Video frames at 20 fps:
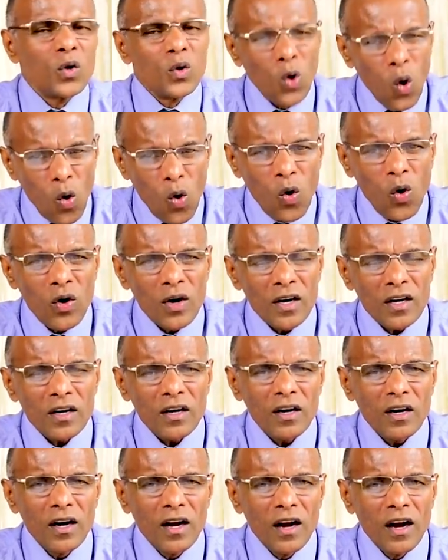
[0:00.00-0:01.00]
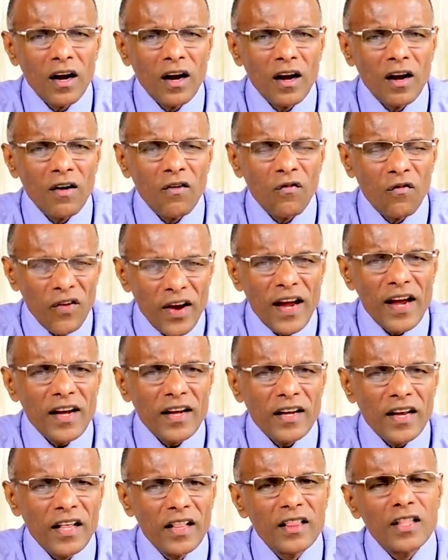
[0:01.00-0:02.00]
Don't
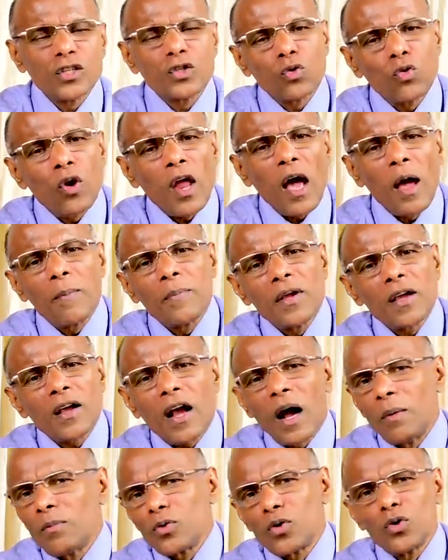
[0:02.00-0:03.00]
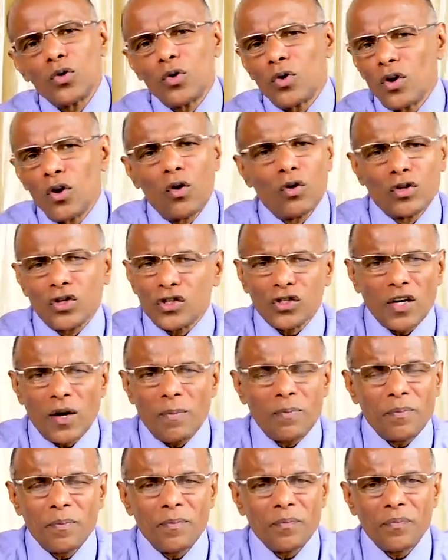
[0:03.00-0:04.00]
wait till the tsunami comes to your doorstep.